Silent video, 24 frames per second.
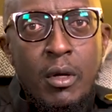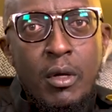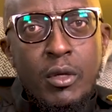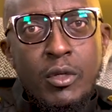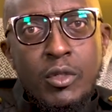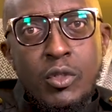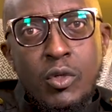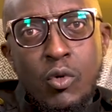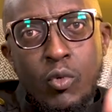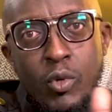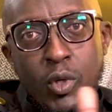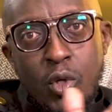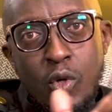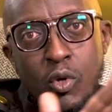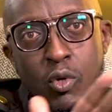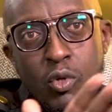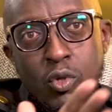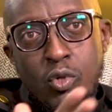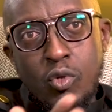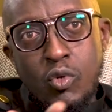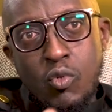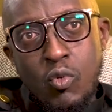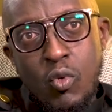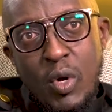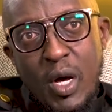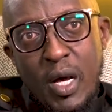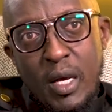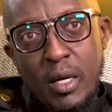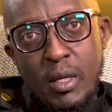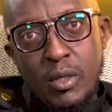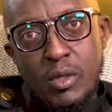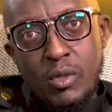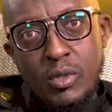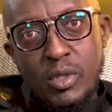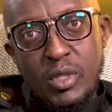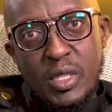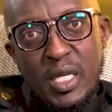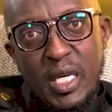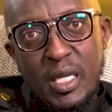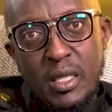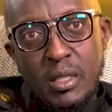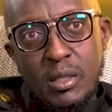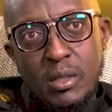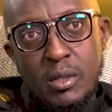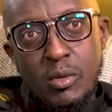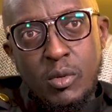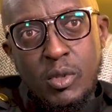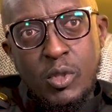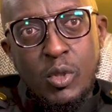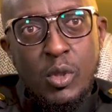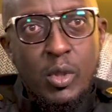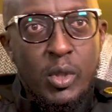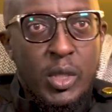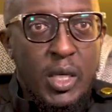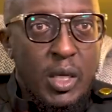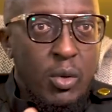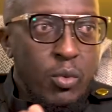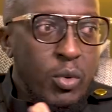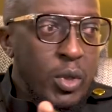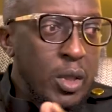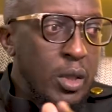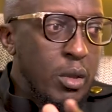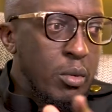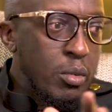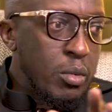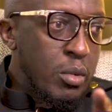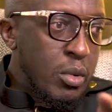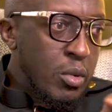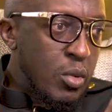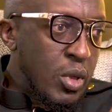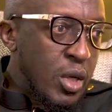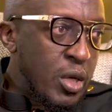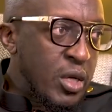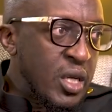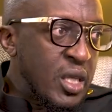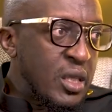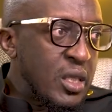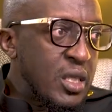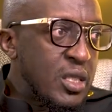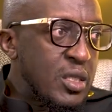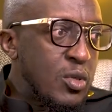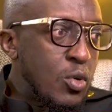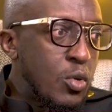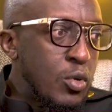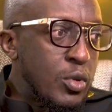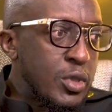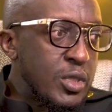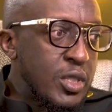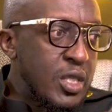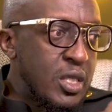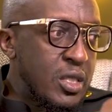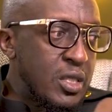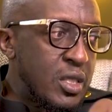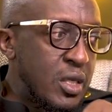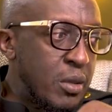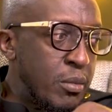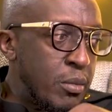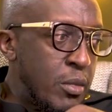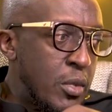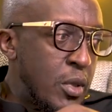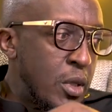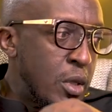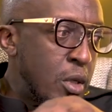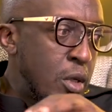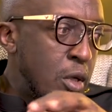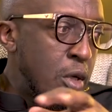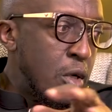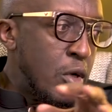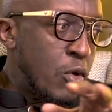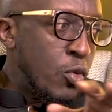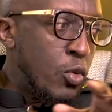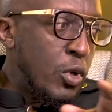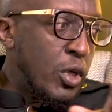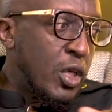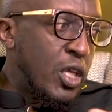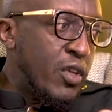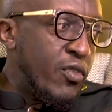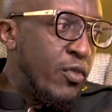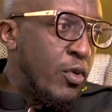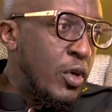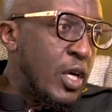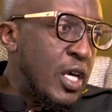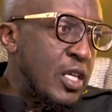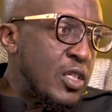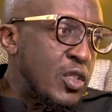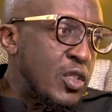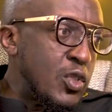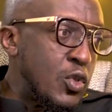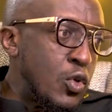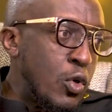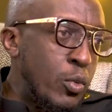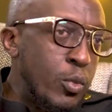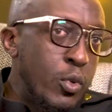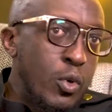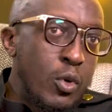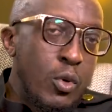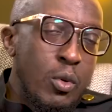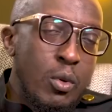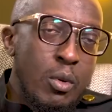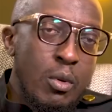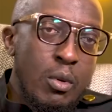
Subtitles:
So we go to State. So we're told, okay, we're creating this whole system. We'll give you guys jobo.